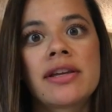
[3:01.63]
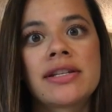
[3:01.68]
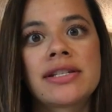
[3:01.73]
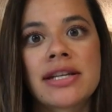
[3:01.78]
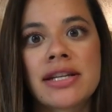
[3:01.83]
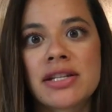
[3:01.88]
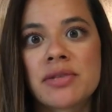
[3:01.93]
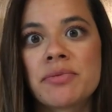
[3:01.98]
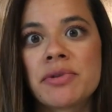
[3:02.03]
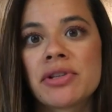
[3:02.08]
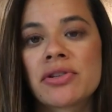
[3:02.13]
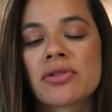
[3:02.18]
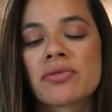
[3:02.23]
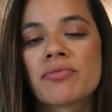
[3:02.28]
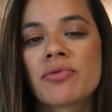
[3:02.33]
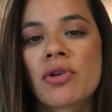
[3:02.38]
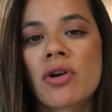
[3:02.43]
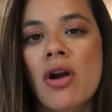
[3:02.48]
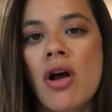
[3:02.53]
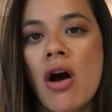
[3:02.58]
they tend to be a little
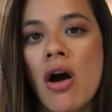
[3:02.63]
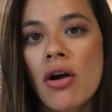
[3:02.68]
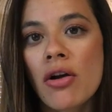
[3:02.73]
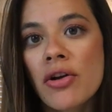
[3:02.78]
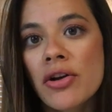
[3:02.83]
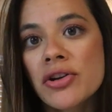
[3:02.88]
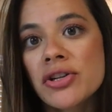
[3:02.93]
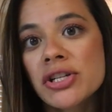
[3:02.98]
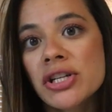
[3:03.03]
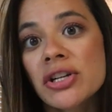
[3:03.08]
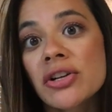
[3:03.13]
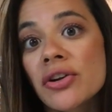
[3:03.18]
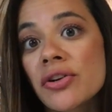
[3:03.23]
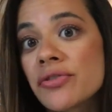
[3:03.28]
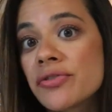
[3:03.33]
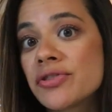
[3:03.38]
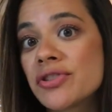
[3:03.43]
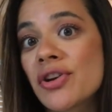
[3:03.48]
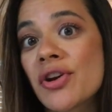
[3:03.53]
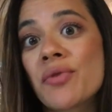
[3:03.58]
more orangey and
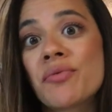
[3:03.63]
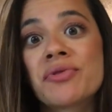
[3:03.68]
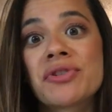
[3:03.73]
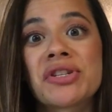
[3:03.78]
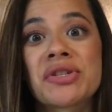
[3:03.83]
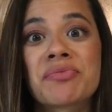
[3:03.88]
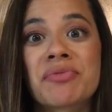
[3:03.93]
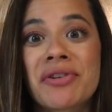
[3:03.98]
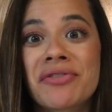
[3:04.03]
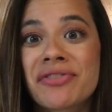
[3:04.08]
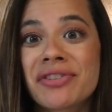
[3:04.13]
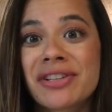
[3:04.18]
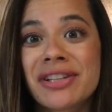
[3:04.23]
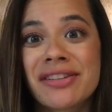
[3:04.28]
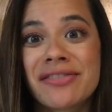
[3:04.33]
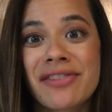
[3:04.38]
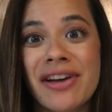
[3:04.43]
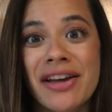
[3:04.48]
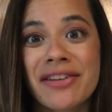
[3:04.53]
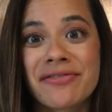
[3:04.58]
earth tone, which is
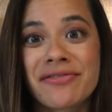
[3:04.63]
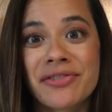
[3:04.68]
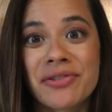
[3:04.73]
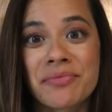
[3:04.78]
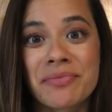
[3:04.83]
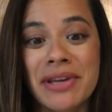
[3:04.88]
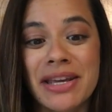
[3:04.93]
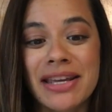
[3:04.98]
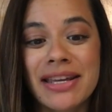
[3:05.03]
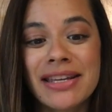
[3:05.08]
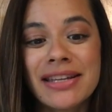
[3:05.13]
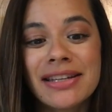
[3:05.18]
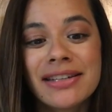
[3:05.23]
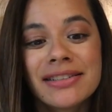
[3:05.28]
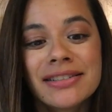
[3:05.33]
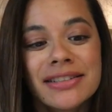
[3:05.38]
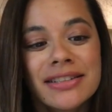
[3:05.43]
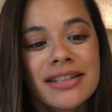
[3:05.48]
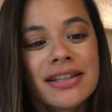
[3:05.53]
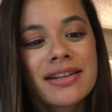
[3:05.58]
perfectly fine for me.
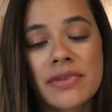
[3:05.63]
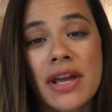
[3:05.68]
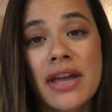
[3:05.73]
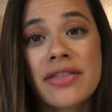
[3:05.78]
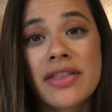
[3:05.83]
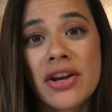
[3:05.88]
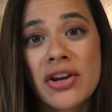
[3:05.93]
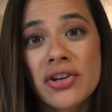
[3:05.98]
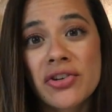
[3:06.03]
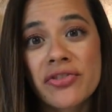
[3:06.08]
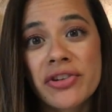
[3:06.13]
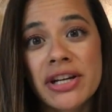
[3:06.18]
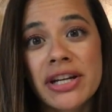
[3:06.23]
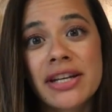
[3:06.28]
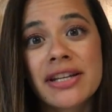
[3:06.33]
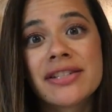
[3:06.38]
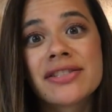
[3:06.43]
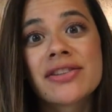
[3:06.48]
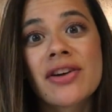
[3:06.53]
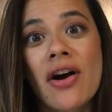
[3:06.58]
And their
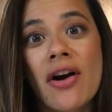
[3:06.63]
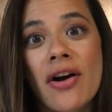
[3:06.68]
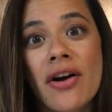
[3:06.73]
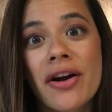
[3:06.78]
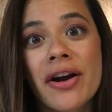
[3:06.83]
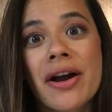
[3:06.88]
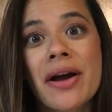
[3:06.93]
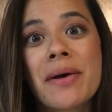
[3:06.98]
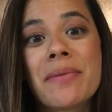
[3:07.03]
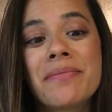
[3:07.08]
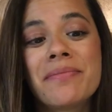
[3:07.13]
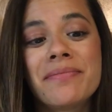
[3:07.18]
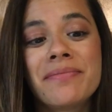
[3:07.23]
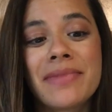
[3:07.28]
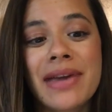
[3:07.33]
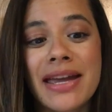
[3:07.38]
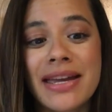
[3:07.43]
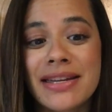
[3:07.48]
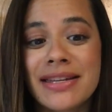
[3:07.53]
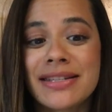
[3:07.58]
ingredients are
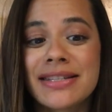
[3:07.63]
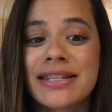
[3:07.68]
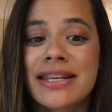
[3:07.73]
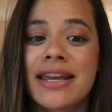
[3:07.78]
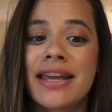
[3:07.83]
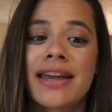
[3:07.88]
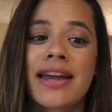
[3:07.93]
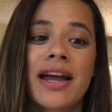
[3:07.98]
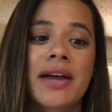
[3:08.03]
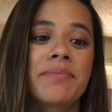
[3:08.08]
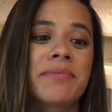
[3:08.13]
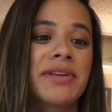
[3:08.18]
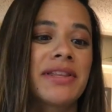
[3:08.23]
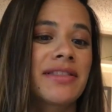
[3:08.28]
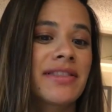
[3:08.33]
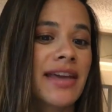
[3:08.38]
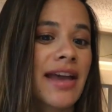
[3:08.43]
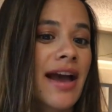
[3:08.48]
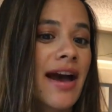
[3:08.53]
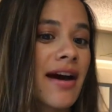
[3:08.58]
amazing. I
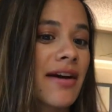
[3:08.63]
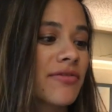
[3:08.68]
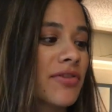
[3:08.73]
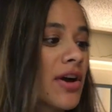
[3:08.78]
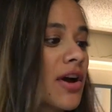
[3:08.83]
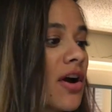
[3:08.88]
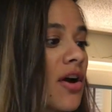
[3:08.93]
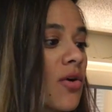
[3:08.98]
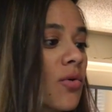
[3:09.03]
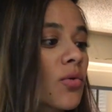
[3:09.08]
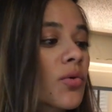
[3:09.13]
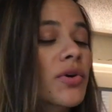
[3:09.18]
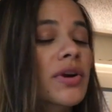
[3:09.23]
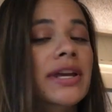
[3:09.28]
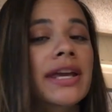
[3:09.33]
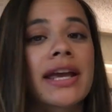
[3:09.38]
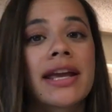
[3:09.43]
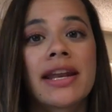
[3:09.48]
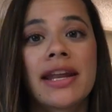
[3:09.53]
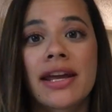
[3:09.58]
mean, they have
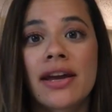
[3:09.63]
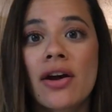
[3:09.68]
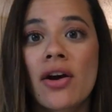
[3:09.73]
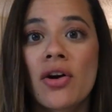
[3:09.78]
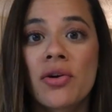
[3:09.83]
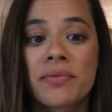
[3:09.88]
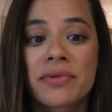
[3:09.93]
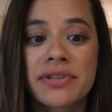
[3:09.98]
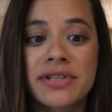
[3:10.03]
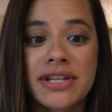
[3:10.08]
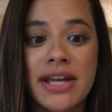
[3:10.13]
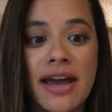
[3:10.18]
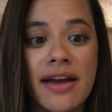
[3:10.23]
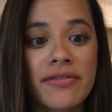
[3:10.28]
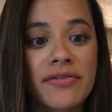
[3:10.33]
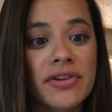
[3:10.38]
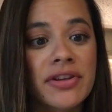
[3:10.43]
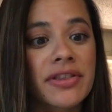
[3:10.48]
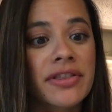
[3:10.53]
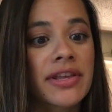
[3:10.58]
organic, almost
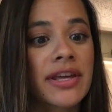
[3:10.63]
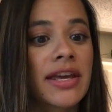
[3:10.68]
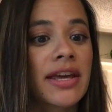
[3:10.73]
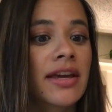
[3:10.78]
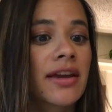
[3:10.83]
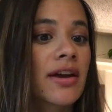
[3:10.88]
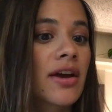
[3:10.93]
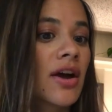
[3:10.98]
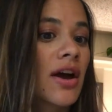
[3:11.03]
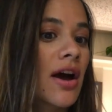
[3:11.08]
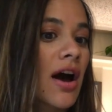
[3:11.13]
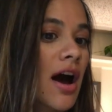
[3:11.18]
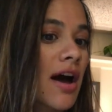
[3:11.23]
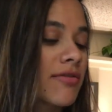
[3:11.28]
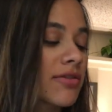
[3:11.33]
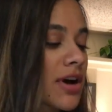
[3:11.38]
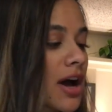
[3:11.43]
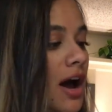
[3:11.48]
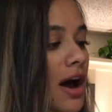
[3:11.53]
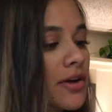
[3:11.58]
everything,
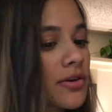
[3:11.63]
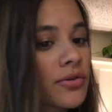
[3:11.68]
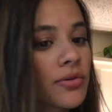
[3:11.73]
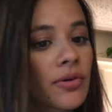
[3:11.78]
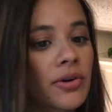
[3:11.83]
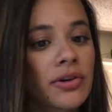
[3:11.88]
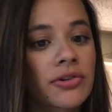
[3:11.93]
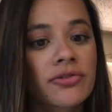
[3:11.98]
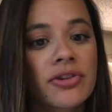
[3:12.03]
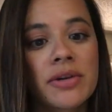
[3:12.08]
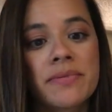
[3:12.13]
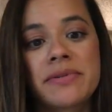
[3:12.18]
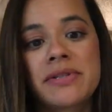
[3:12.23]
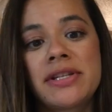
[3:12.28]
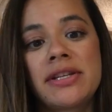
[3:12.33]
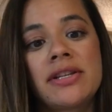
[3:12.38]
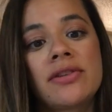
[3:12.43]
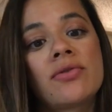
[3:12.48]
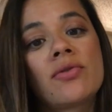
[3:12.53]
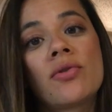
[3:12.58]
avocado oil,
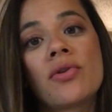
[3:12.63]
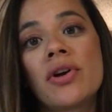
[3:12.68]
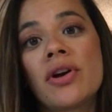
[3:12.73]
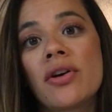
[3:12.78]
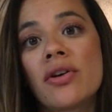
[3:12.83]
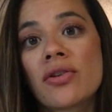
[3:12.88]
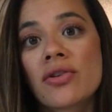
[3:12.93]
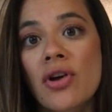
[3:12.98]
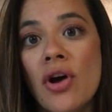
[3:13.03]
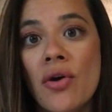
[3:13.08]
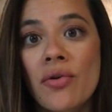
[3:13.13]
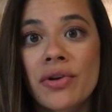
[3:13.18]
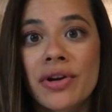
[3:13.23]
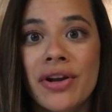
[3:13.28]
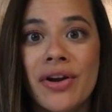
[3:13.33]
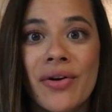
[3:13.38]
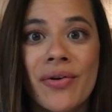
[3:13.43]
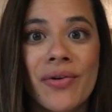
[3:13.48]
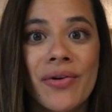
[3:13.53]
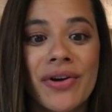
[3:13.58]
grapeseed oil,
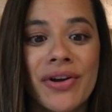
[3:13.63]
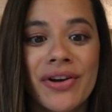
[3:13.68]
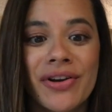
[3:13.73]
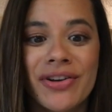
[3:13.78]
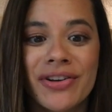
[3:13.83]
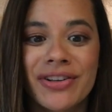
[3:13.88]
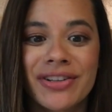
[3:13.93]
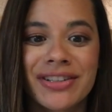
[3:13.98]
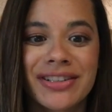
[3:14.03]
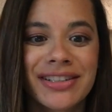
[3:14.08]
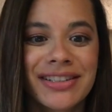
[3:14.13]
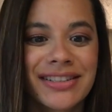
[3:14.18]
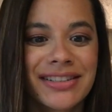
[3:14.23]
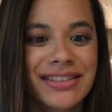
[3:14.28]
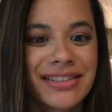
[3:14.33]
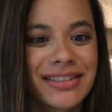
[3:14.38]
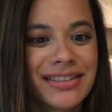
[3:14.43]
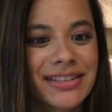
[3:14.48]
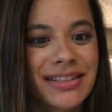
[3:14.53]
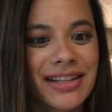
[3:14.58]
coconut oil,
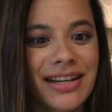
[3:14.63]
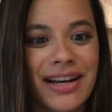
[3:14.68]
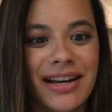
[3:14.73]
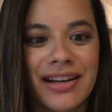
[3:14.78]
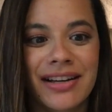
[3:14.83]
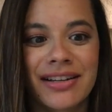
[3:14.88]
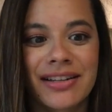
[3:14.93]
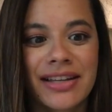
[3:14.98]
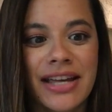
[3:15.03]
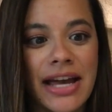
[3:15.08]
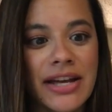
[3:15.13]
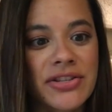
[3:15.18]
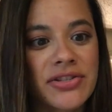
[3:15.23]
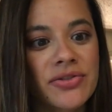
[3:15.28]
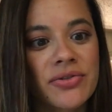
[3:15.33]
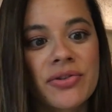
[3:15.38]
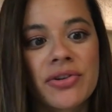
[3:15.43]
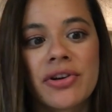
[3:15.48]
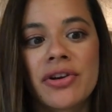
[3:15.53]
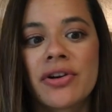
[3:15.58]

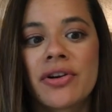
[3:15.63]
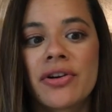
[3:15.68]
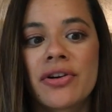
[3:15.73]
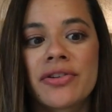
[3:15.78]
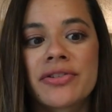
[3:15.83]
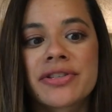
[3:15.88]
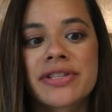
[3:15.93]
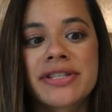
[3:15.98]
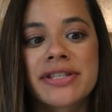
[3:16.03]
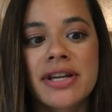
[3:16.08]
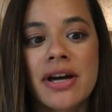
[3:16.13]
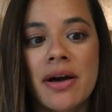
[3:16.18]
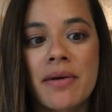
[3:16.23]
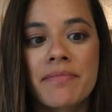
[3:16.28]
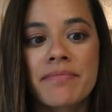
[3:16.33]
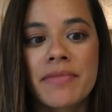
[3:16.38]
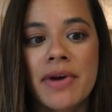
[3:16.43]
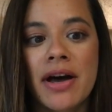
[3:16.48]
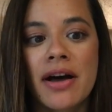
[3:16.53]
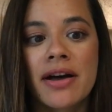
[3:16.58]
castor oil,
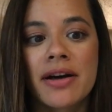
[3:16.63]
some